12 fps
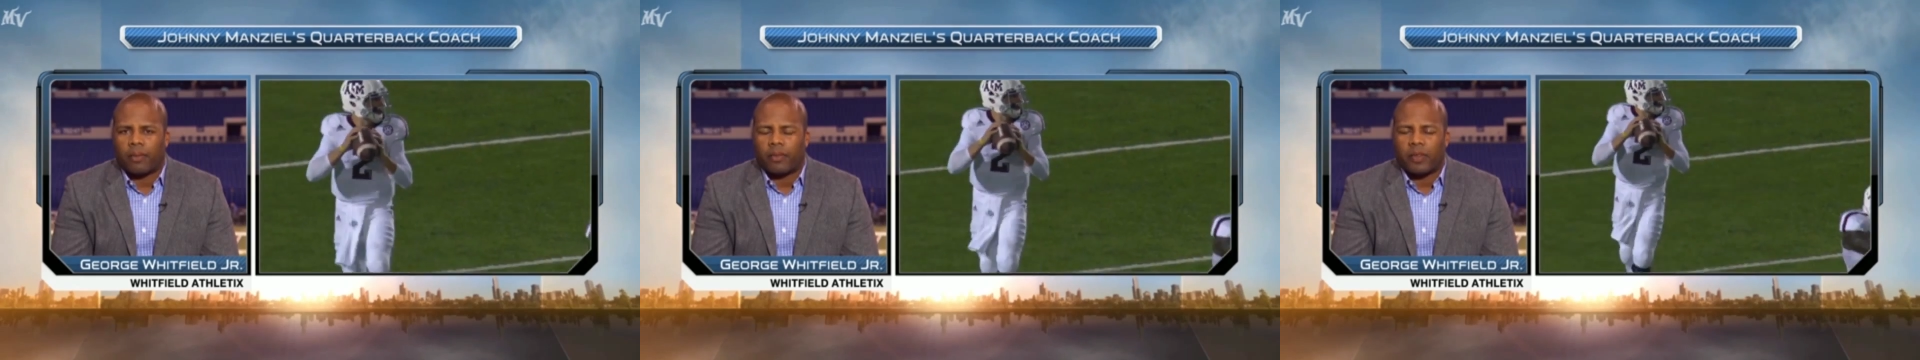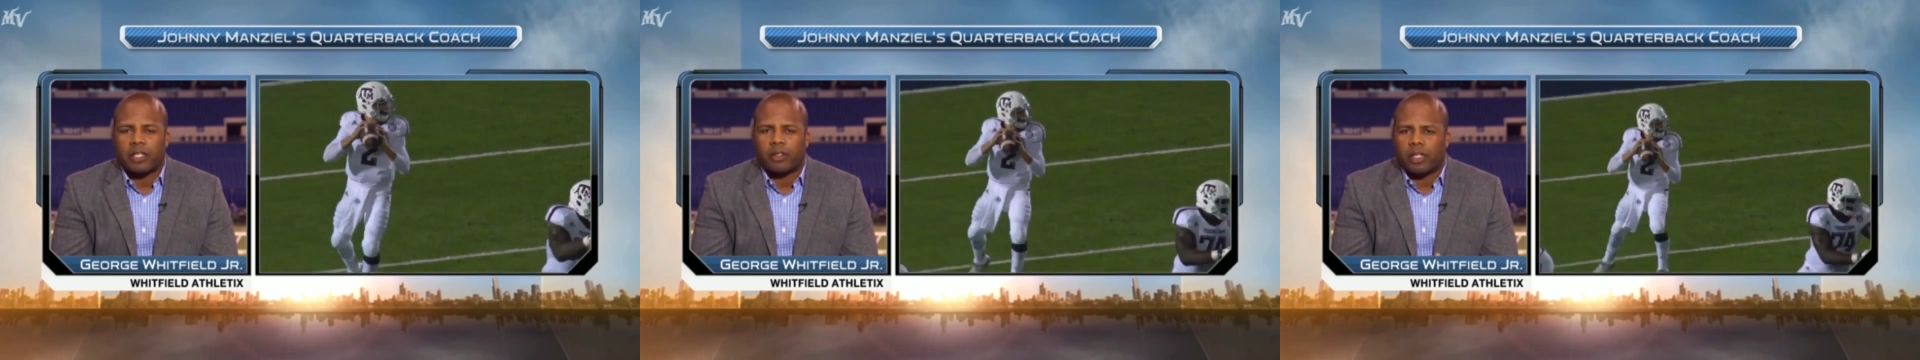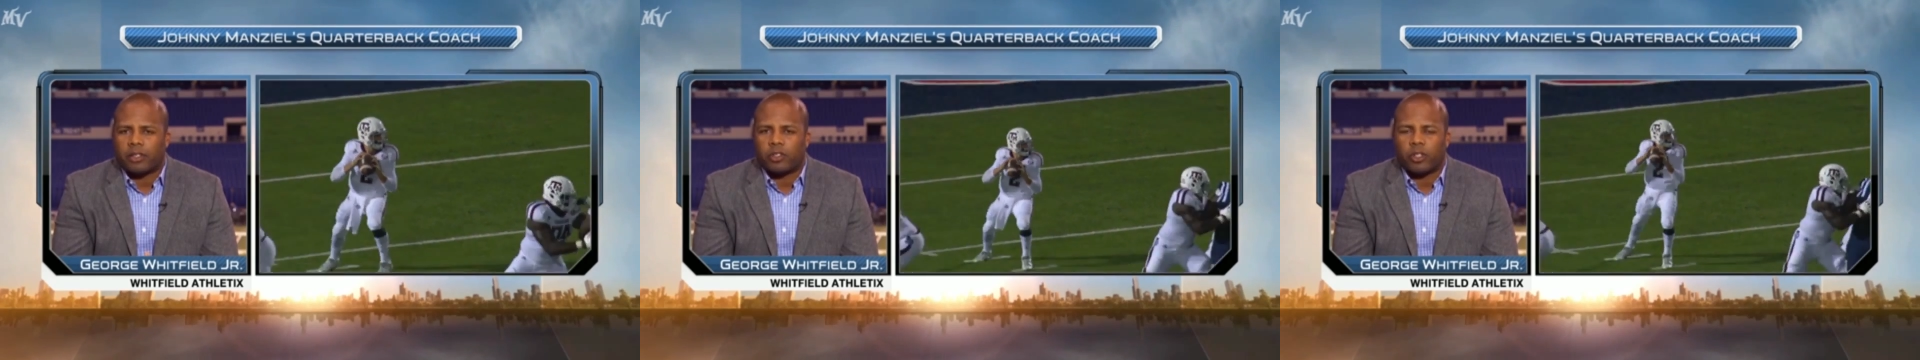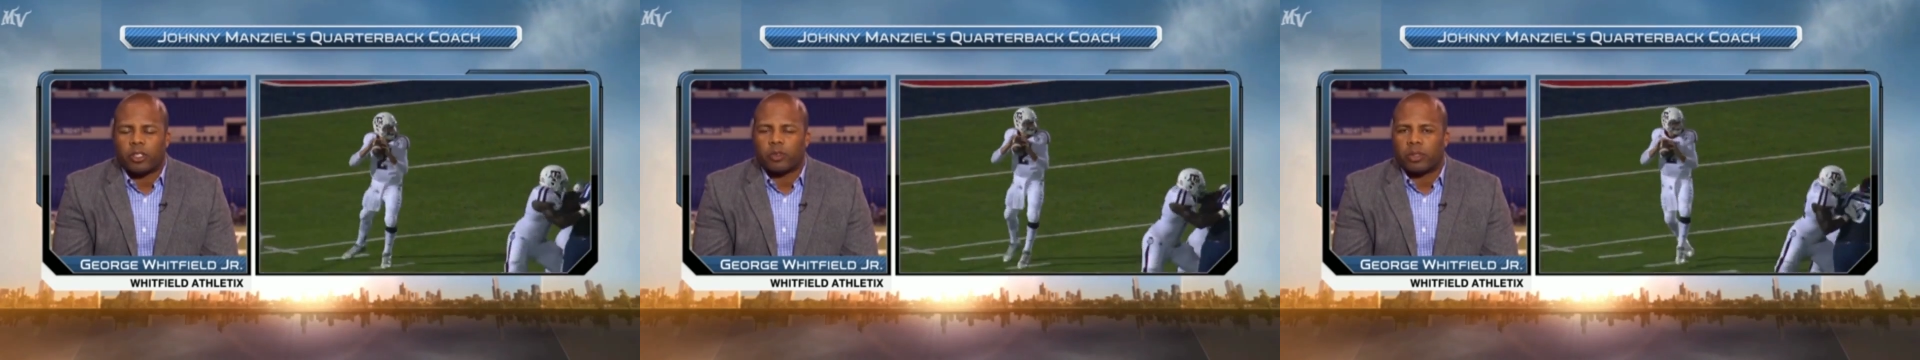It's
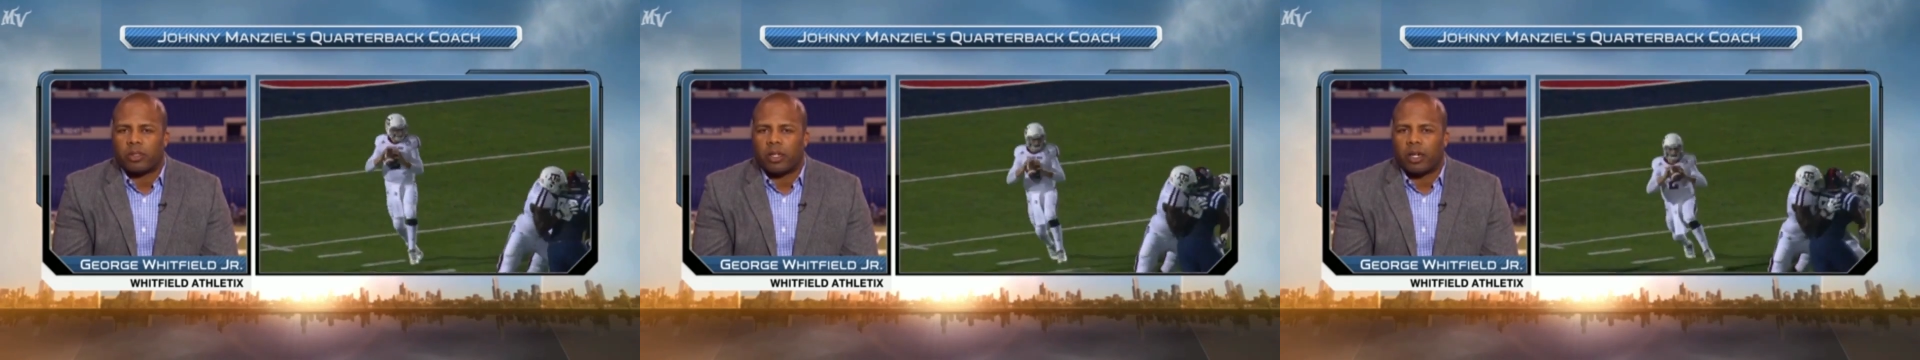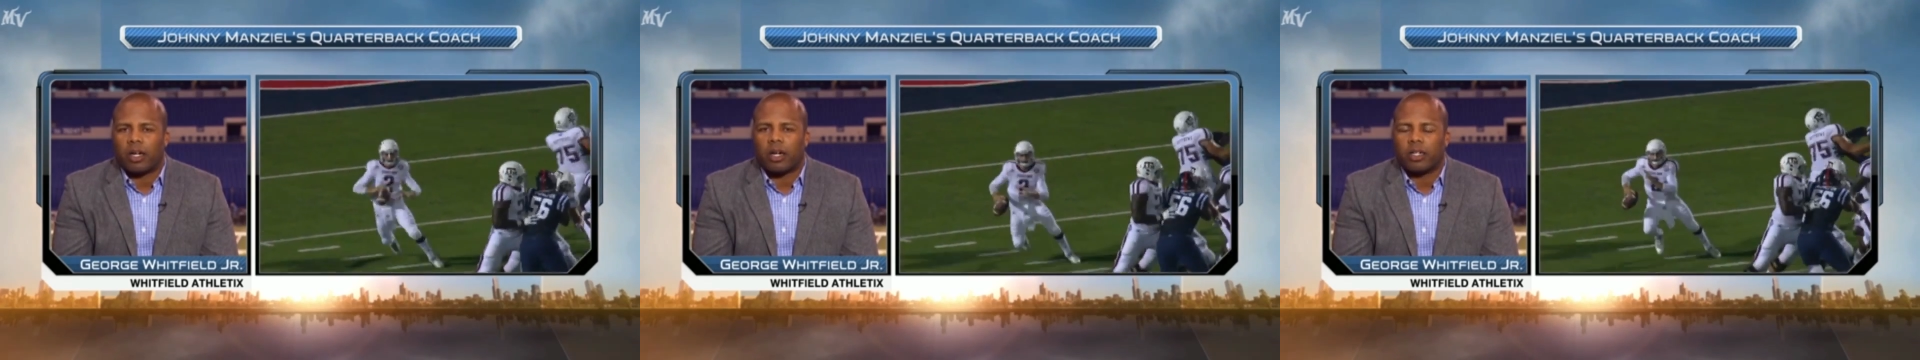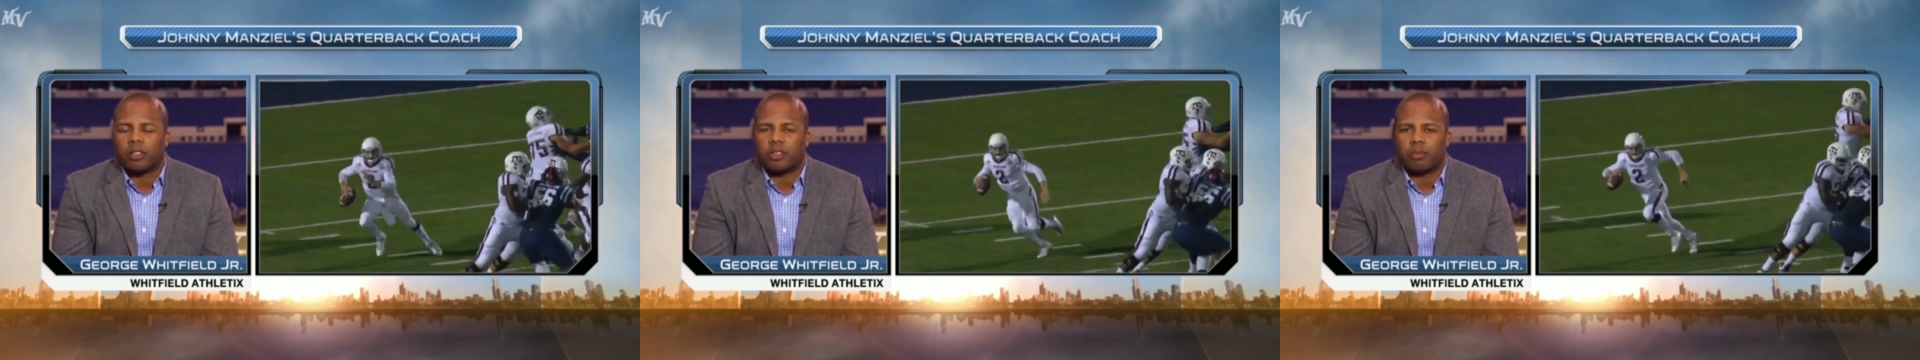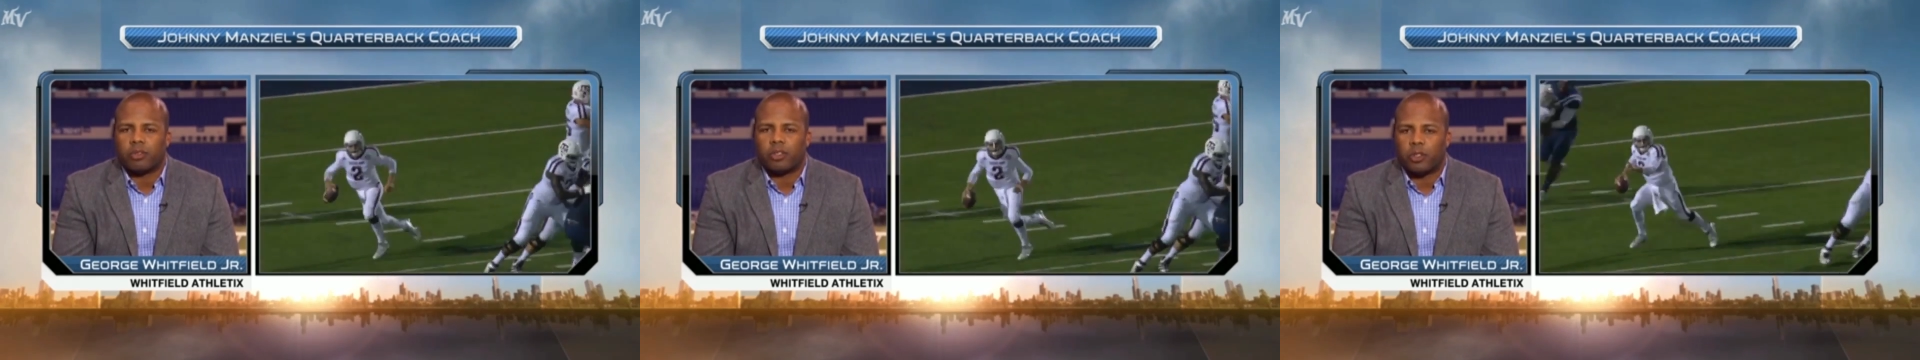just what they're
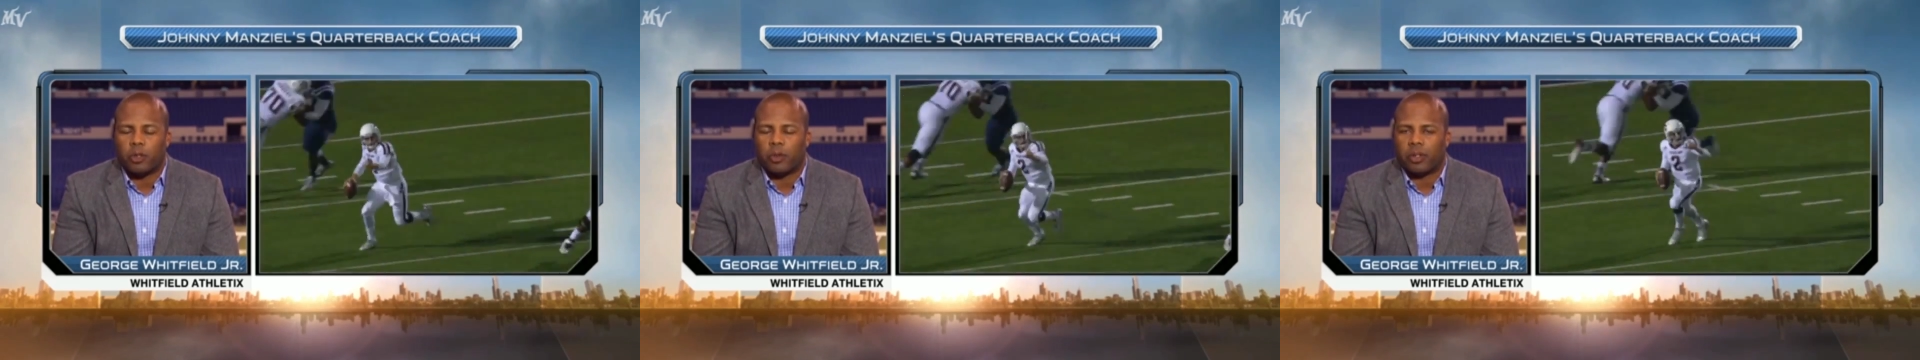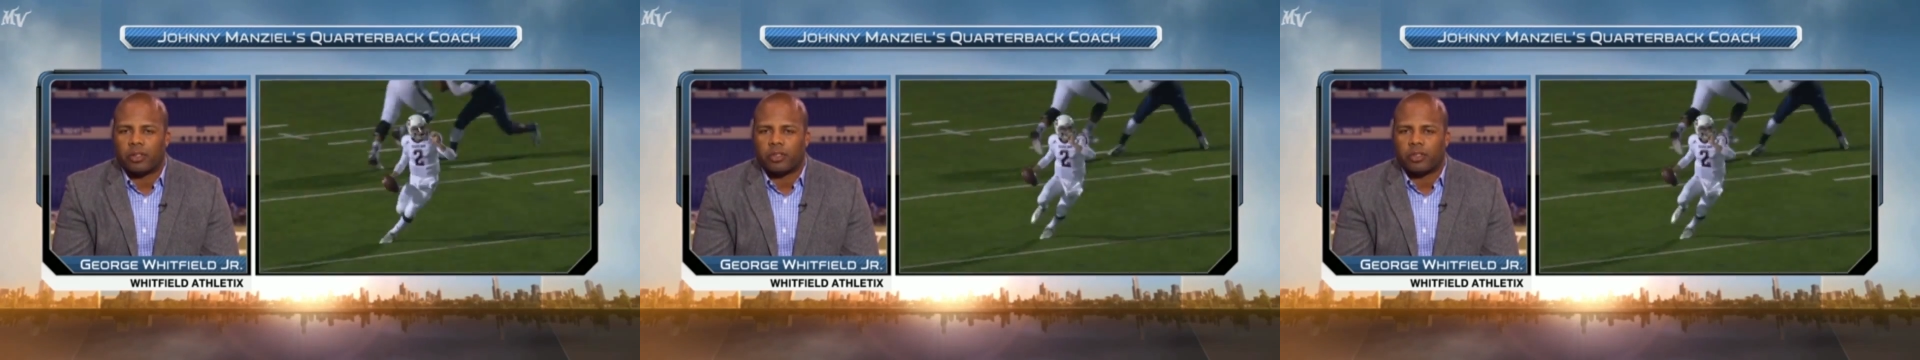accustomed to doing.